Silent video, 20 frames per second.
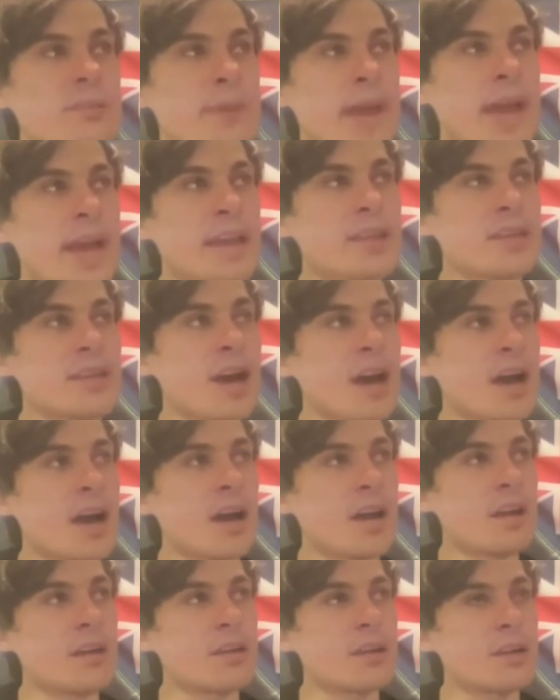
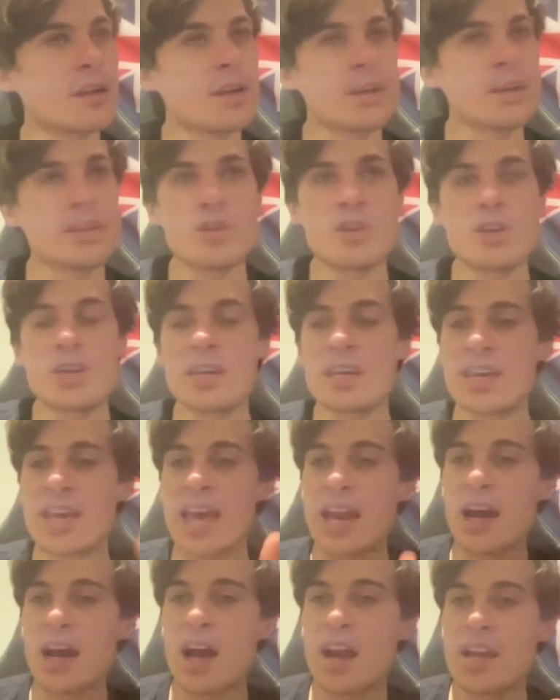backyard? You can
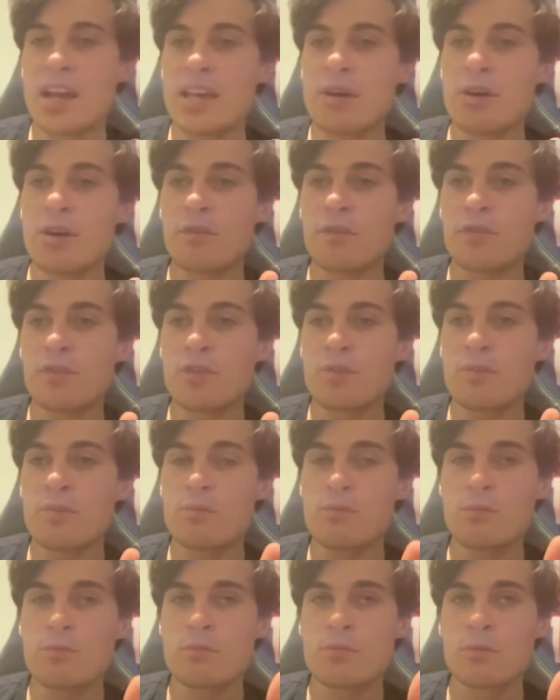get honey off
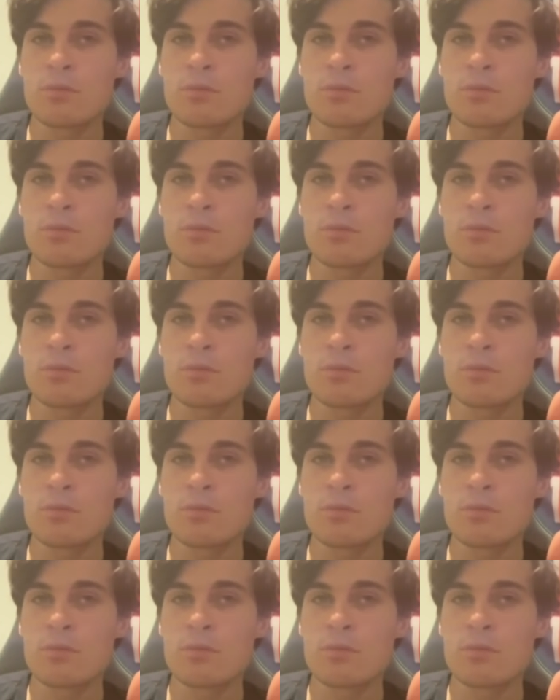them.